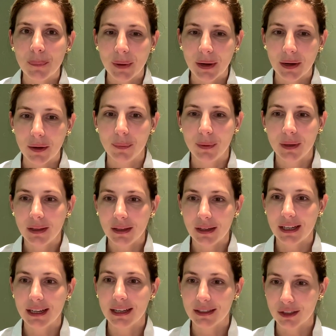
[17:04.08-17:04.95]

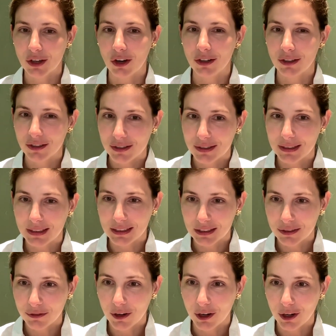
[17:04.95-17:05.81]
compatibility has gotten us
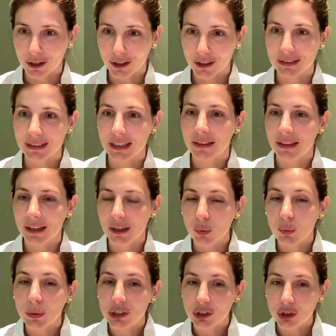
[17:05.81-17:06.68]
this far because I
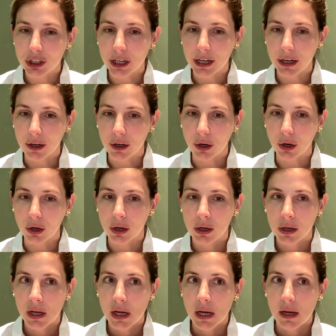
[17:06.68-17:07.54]
think we
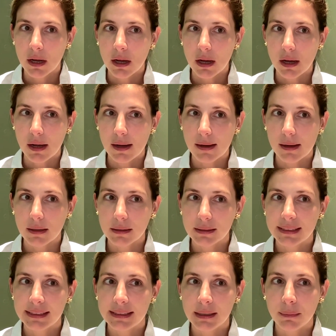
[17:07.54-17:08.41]
share
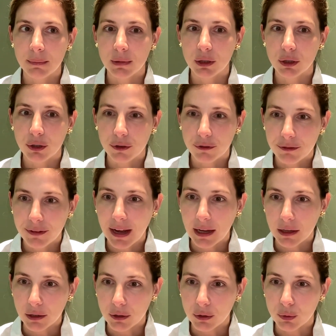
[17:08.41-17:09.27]
similar
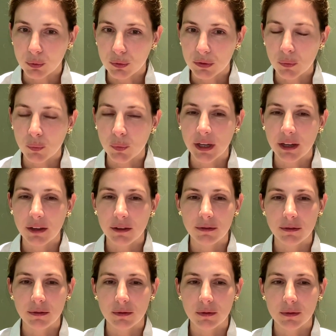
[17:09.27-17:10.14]
values and we
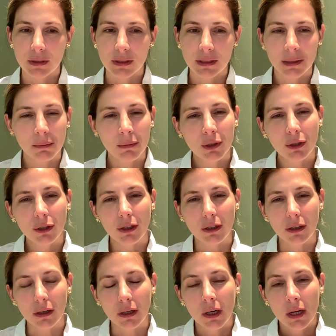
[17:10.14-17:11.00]
have
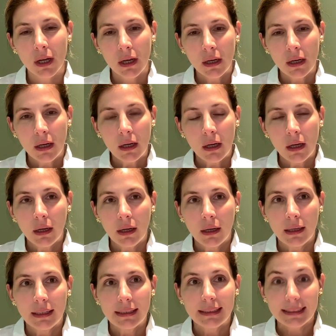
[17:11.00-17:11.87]
similar
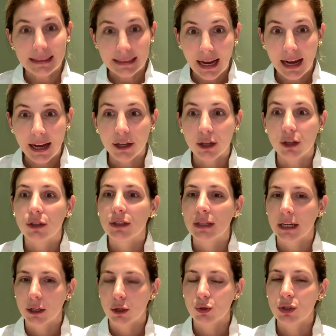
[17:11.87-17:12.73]

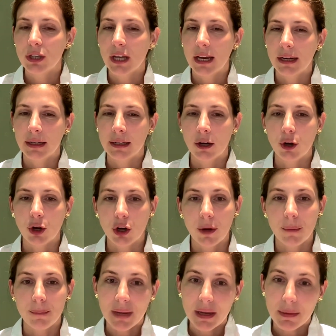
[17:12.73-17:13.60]
styles, like you said, in
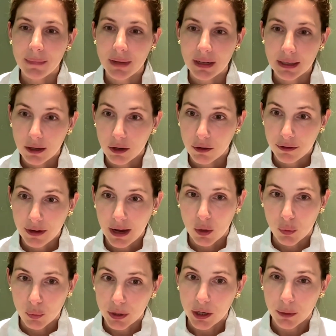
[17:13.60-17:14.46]
our commitment of
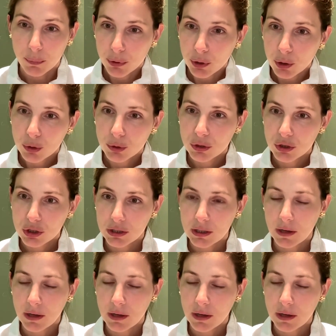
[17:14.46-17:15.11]
how we approach